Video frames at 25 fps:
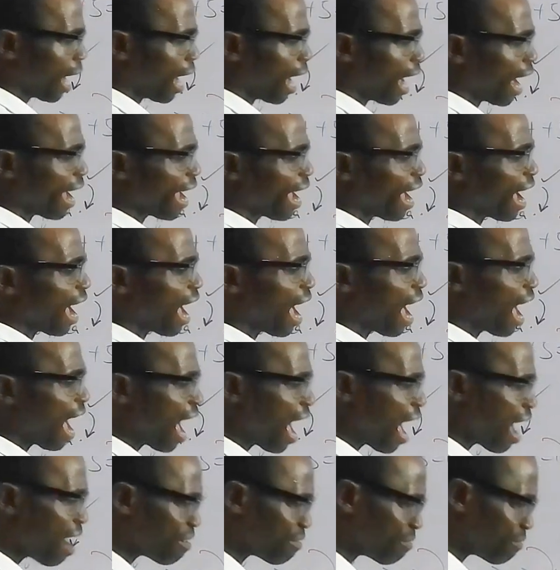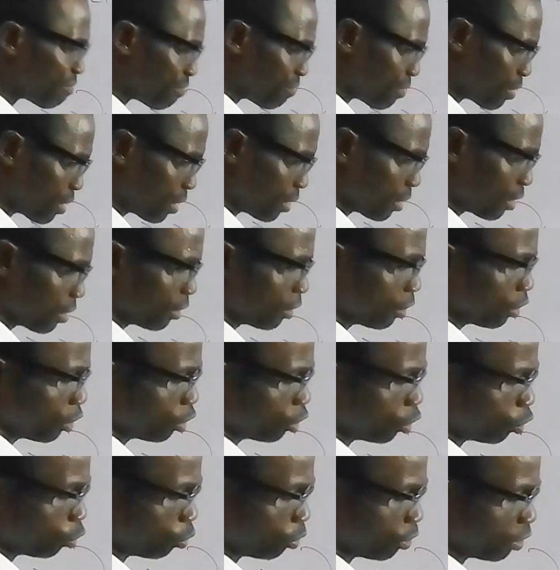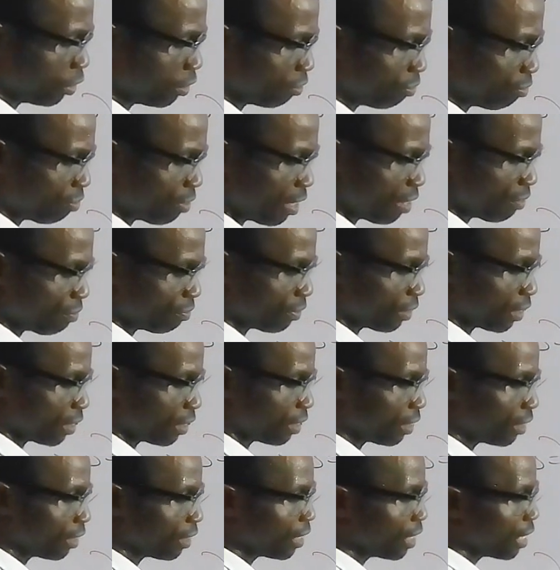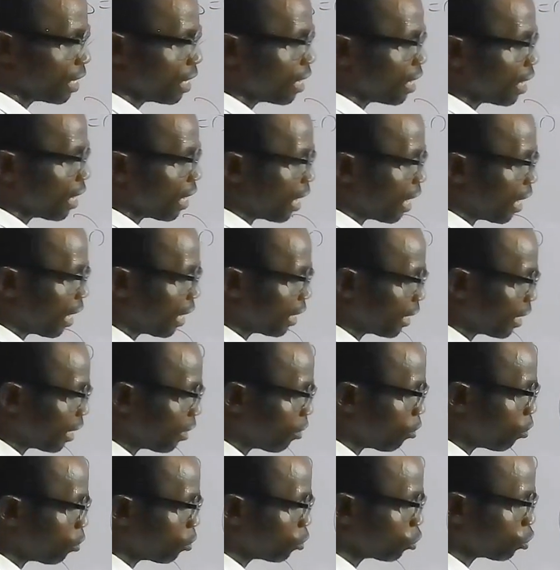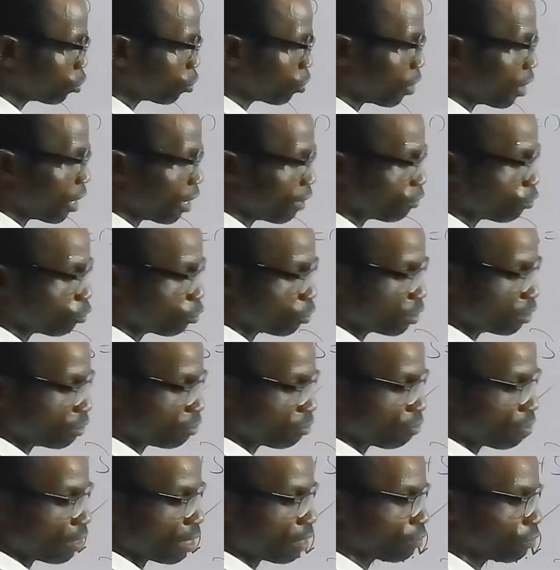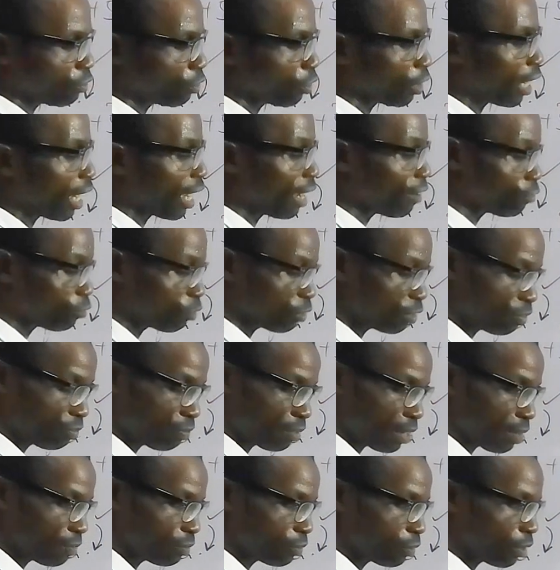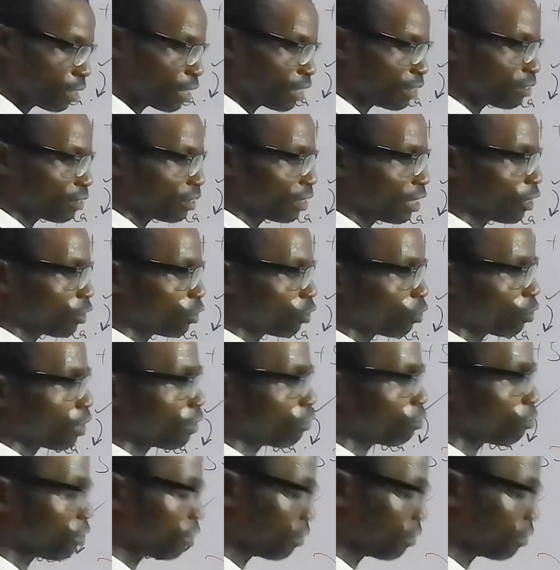I have 25 naira and I also have 25. I have $25 and I also have